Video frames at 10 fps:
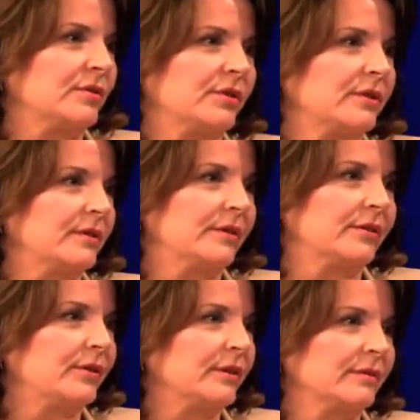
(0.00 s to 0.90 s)
You
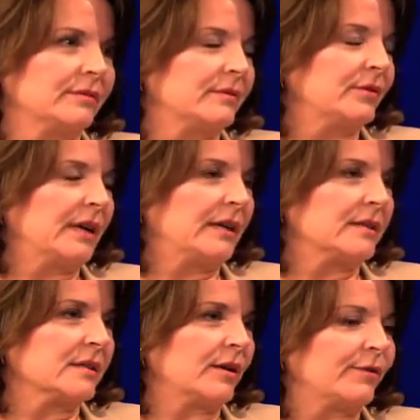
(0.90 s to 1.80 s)
can do that
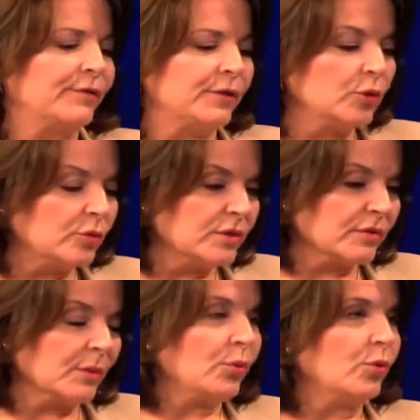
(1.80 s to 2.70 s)
yourself. Foods
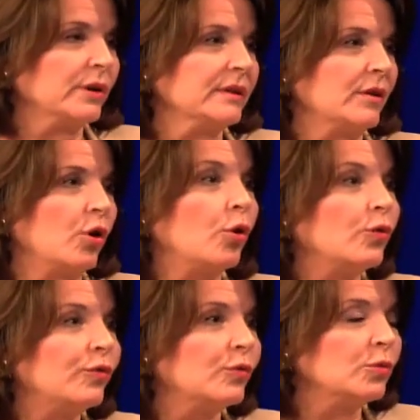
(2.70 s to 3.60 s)
are important. Whole
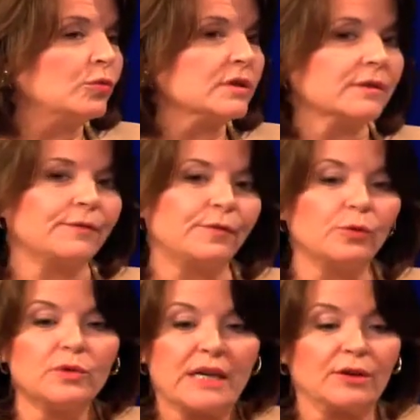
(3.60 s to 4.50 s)
foods.
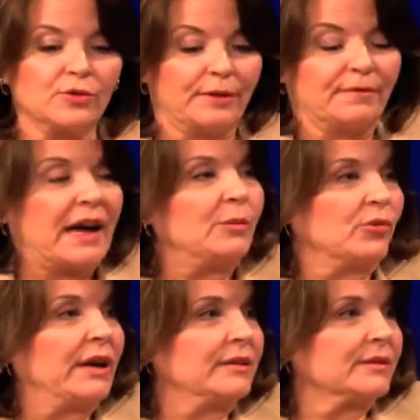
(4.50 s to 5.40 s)
Foods actually
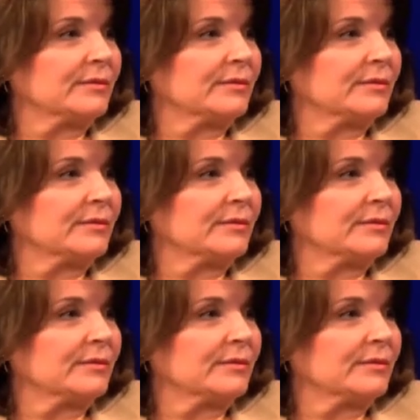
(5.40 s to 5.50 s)
vibrate.